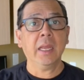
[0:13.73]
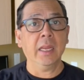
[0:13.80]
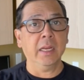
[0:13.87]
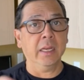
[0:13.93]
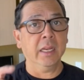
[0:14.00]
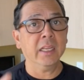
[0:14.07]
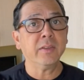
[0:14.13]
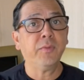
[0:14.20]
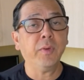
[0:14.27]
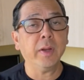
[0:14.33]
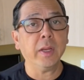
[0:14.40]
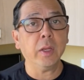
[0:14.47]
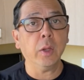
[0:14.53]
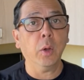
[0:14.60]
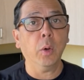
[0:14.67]
In this
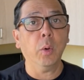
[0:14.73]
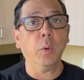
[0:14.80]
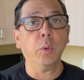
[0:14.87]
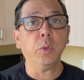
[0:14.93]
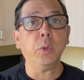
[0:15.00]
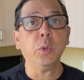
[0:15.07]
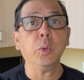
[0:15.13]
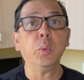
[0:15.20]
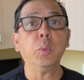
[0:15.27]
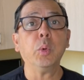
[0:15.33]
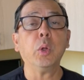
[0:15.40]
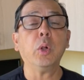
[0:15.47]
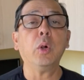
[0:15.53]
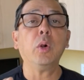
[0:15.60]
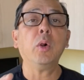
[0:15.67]
video, you
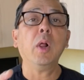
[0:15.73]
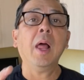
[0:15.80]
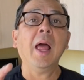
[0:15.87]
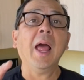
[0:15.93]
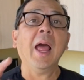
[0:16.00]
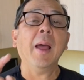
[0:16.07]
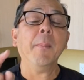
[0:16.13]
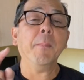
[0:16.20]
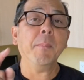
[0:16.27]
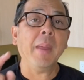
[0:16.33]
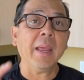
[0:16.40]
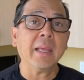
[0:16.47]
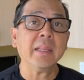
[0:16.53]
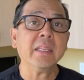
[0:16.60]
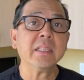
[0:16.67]
will
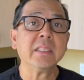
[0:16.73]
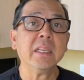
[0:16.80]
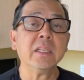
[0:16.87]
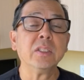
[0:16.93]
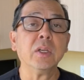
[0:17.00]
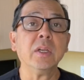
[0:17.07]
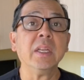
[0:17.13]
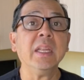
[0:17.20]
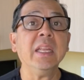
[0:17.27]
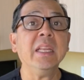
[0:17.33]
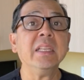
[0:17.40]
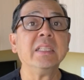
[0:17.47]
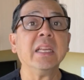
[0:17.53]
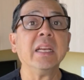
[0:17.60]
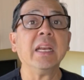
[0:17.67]
make a decision
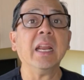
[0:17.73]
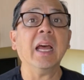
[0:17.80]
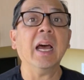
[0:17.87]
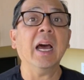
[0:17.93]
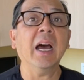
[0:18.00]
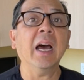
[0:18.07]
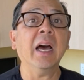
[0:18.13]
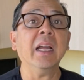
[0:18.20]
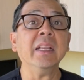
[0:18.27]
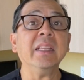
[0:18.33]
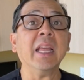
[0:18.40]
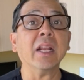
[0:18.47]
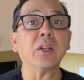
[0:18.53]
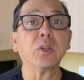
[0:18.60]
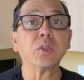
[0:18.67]
is it a
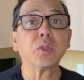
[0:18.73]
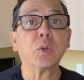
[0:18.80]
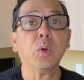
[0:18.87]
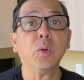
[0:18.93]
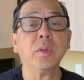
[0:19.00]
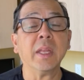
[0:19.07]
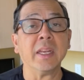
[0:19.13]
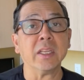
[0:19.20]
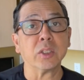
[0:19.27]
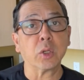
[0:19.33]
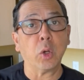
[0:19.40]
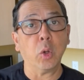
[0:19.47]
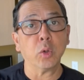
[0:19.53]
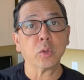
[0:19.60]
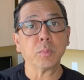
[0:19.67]
dental school that is
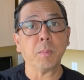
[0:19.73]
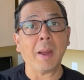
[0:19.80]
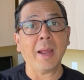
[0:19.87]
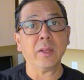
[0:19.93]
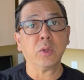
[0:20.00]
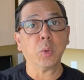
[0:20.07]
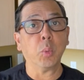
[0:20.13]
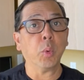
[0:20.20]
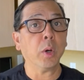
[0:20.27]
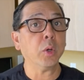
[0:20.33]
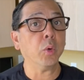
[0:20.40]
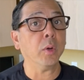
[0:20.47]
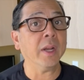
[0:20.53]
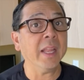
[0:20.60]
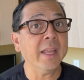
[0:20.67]
close by to where
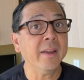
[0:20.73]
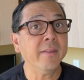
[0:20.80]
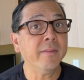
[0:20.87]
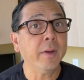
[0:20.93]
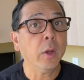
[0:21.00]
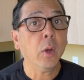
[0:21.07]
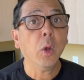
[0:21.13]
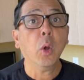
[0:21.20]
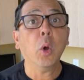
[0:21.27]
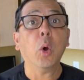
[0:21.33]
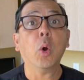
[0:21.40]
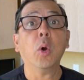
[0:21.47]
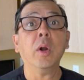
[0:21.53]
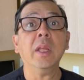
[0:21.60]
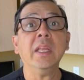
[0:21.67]
you live,
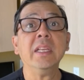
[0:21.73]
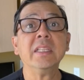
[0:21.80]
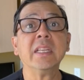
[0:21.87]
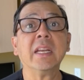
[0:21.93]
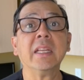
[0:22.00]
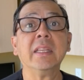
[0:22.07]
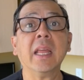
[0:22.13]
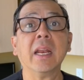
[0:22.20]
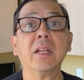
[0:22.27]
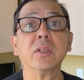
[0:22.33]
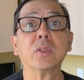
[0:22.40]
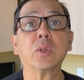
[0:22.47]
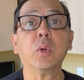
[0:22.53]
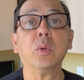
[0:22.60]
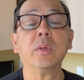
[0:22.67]
or is it a dental
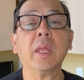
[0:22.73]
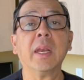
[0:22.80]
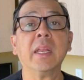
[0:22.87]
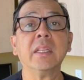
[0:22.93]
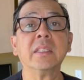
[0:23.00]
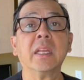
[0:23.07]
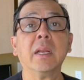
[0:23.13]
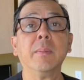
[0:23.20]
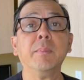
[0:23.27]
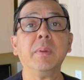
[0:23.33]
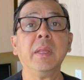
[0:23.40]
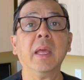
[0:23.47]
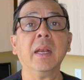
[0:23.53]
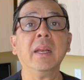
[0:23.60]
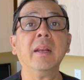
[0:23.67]
school that is going to
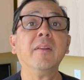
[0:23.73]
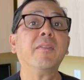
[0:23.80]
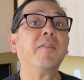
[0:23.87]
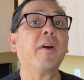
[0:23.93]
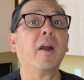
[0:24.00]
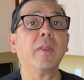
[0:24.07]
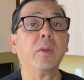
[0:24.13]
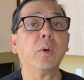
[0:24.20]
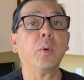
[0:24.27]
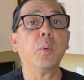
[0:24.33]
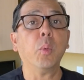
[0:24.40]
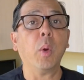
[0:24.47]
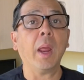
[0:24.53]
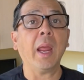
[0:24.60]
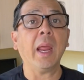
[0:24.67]
be a little farther
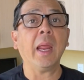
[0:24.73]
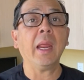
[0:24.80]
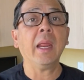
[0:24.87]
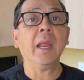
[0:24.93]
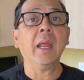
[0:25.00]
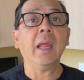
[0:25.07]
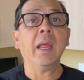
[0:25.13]
away